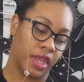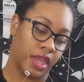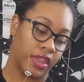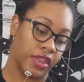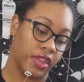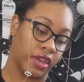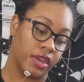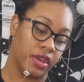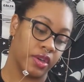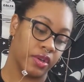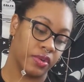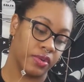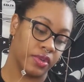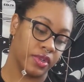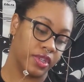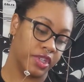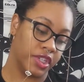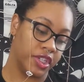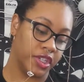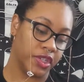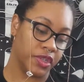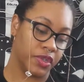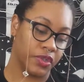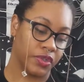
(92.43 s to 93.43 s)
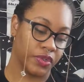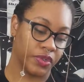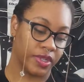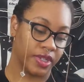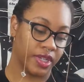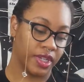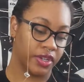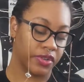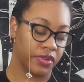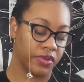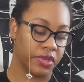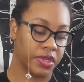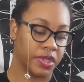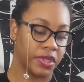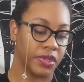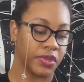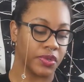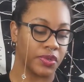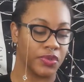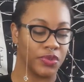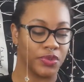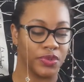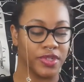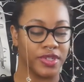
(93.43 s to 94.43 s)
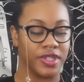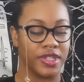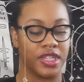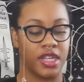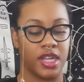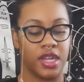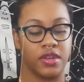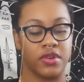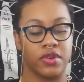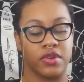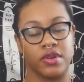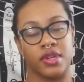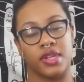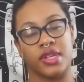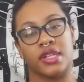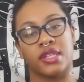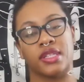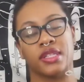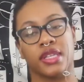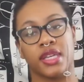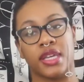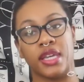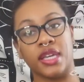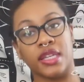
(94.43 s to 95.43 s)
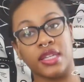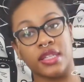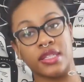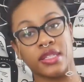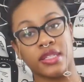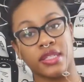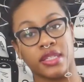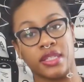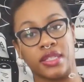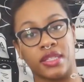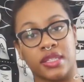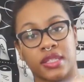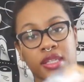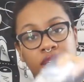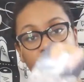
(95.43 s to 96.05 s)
The Golden Children, inner children, tenderness, innocence,